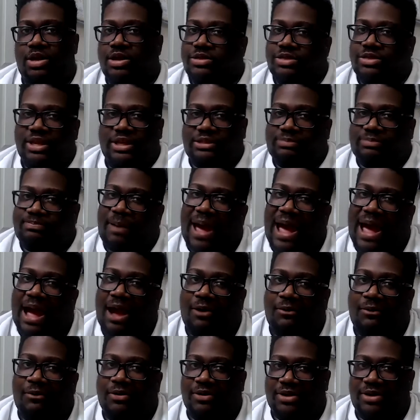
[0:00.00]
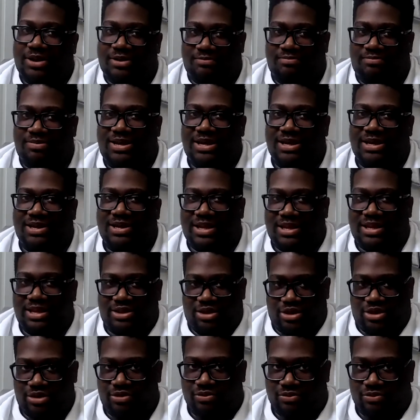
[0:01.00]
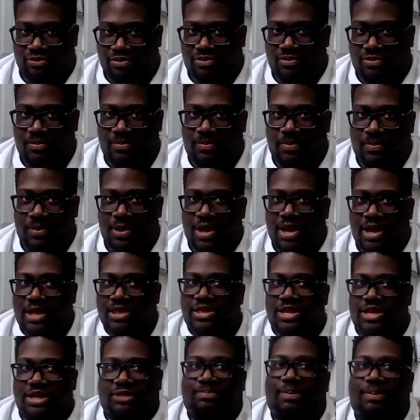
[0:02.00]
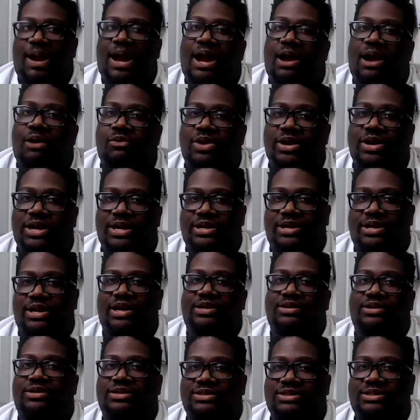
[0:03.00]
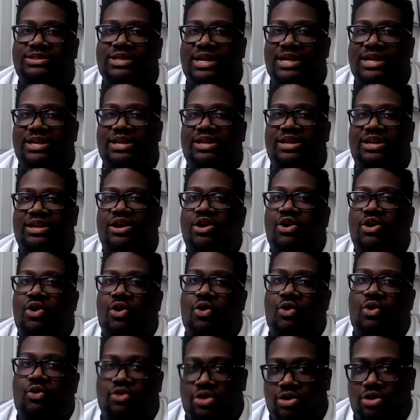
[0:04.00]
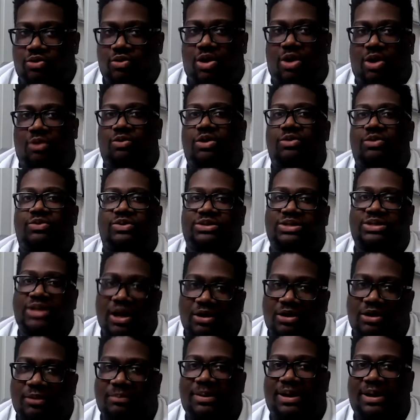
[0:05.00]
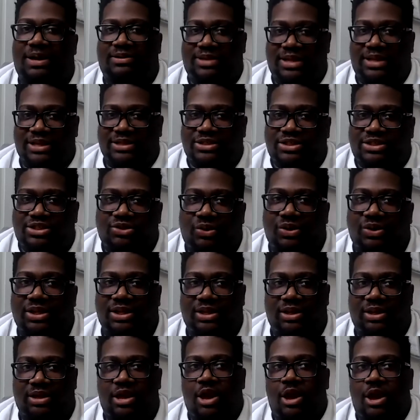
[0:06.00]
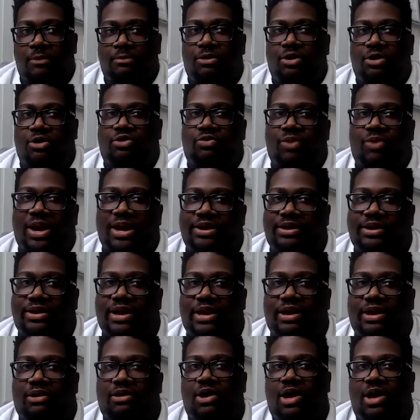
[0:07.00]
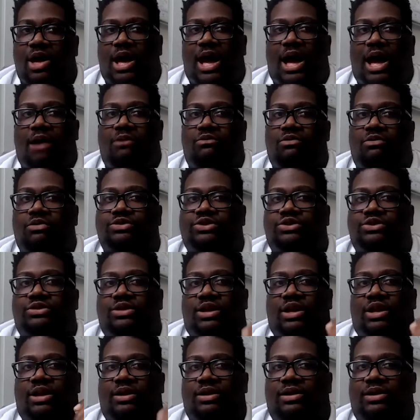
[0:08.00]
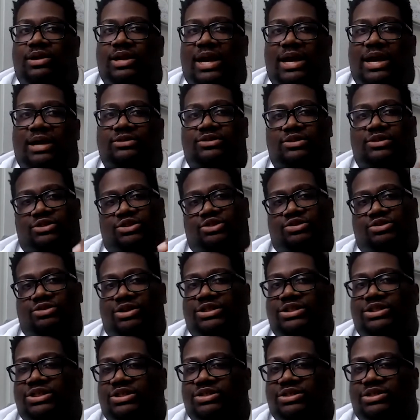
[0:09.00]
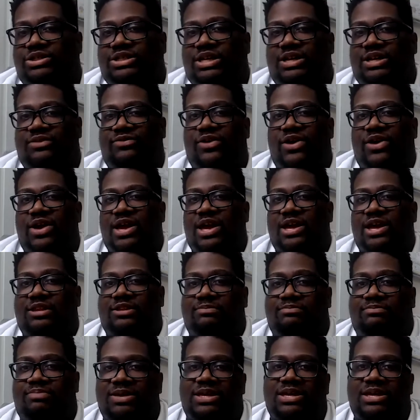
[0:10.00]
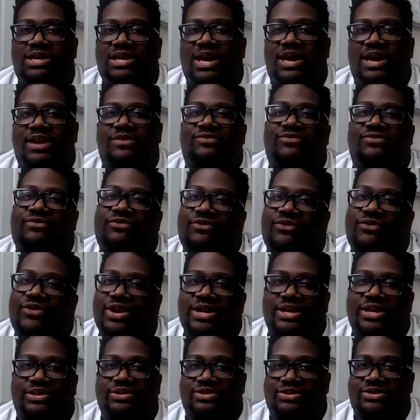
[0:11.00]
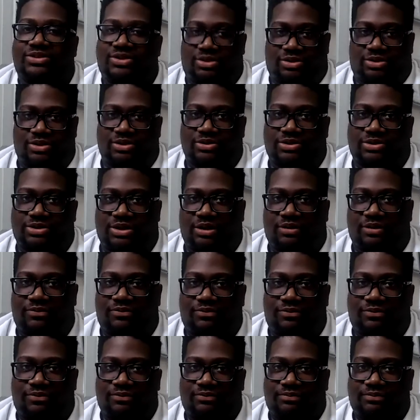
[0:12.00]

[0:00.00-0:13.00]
There's power in being you. There's power in understanding who you are. We will talk about that shortly. But right now, I want you to learn how to trust yourself and be a friend to yourself.